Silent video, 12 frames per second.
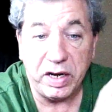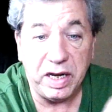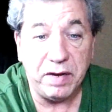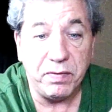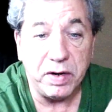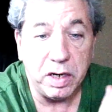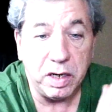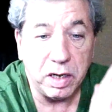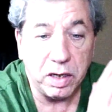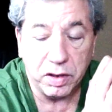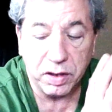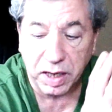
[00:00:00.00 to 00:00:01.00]
Even
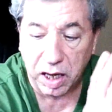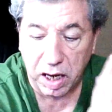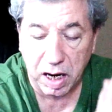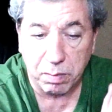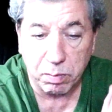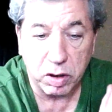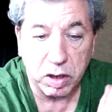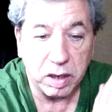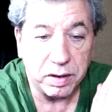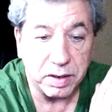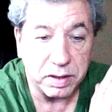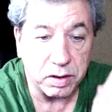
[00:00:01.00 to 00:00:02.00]
the camera
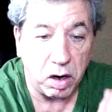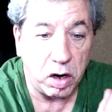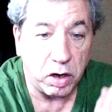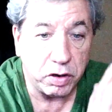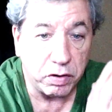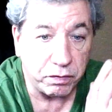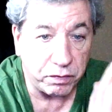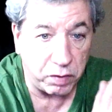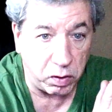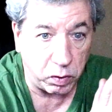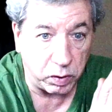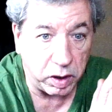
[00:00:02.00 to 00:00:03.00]
that's on your
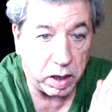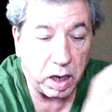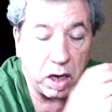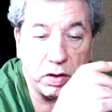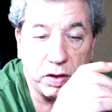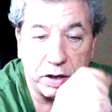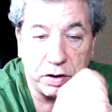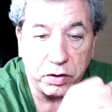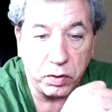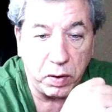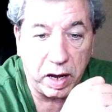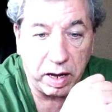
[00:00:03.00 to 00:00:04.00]
phone, they
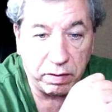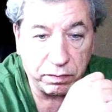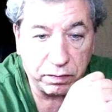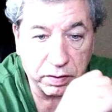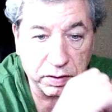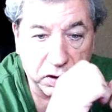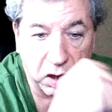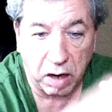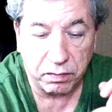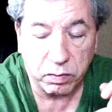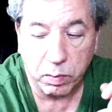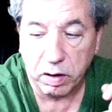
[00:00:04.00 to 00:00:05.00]
do have
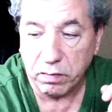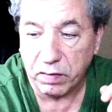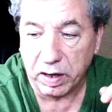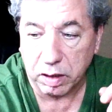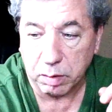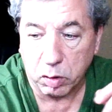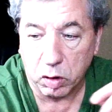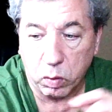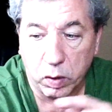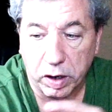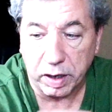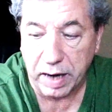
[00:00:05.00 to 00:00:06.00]
software available
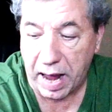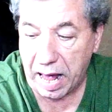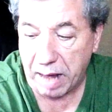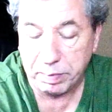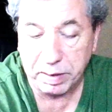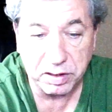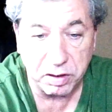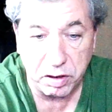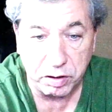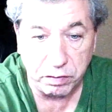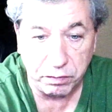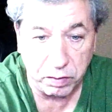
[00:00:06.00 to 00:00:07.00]
where an app is
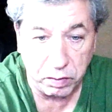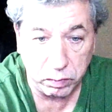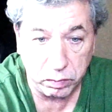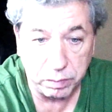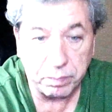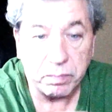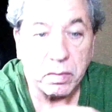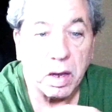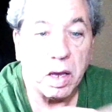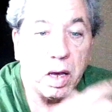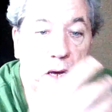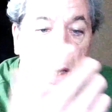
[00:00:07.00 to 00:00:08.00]
on your phone,
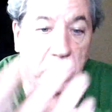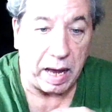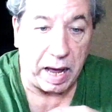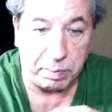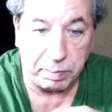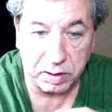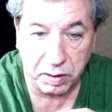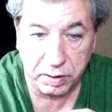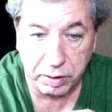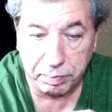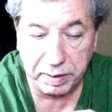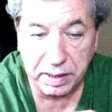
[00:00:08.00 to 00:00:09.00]
an app is on
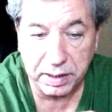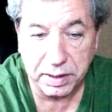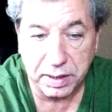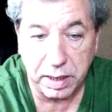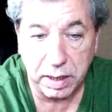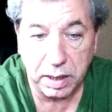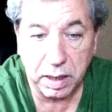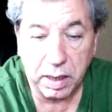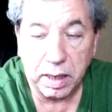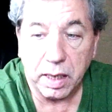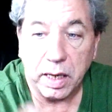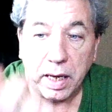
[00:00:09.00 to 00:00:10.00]
your PC,
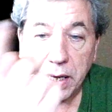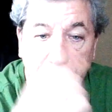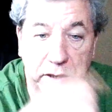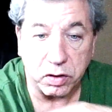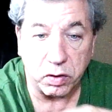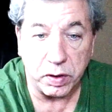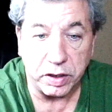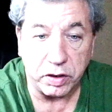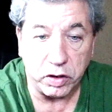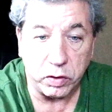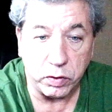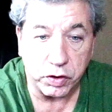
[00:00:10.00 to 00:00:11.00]
and it's going to
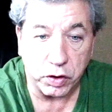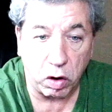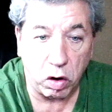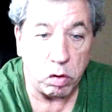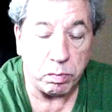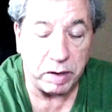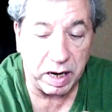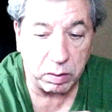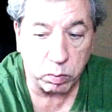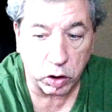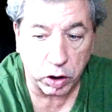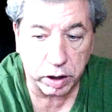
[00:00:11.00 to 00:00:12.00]
use your home
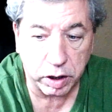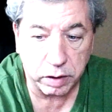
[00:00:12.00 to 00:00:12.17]
network